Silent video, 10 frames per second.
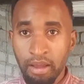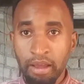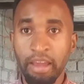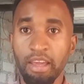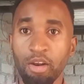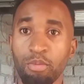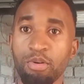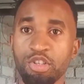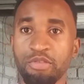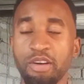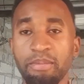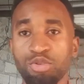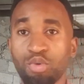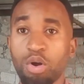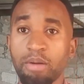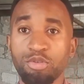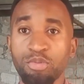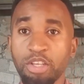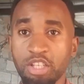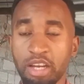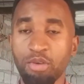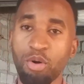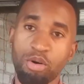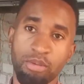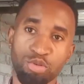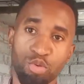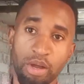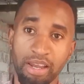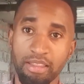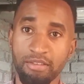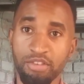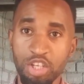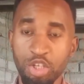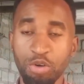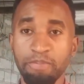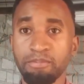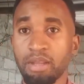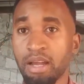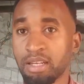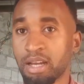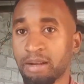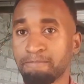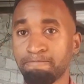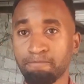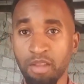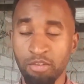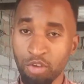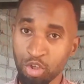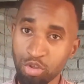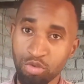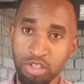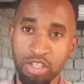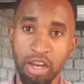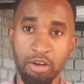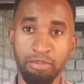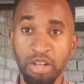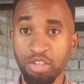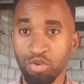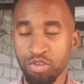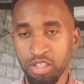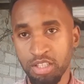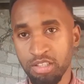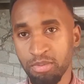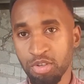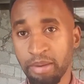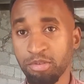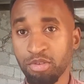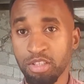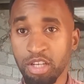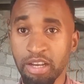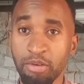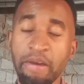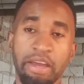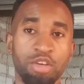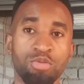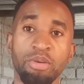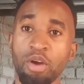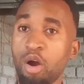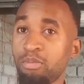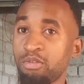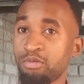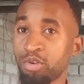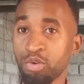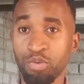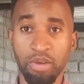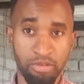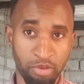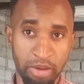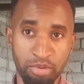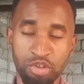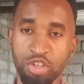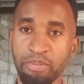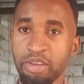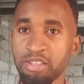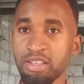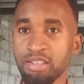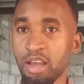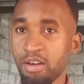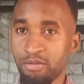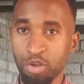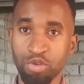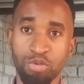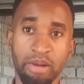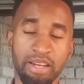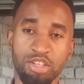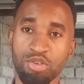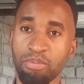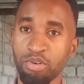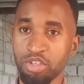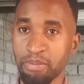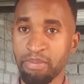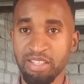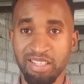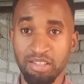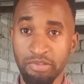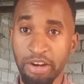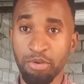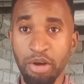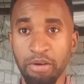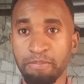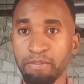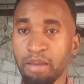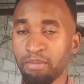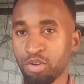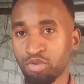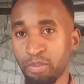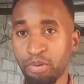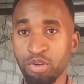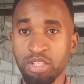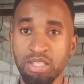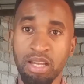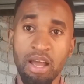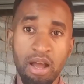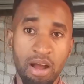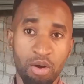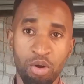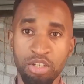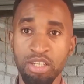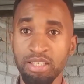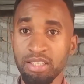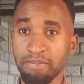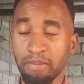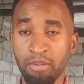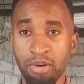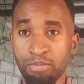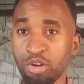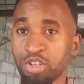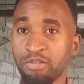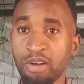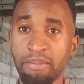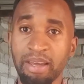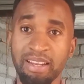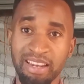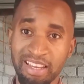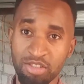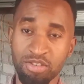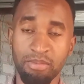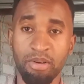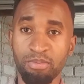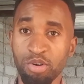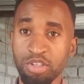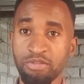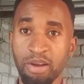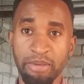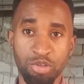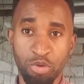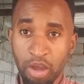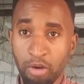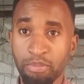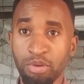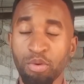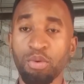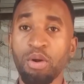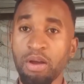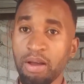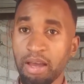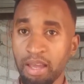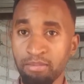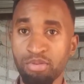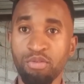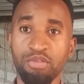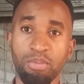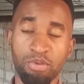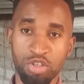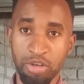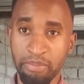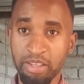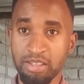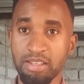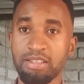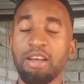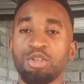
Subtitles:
Hey, hello poultry farmers, welcome to my channel, welcome to another video. And if you're new to the channel, please consider subscribing to the channel. It will be helpful for you if you're in poultry business, for you to manage your poultry business very well, because we post content about poultry farming and lessons about poultry farming to help you improve your poultry business.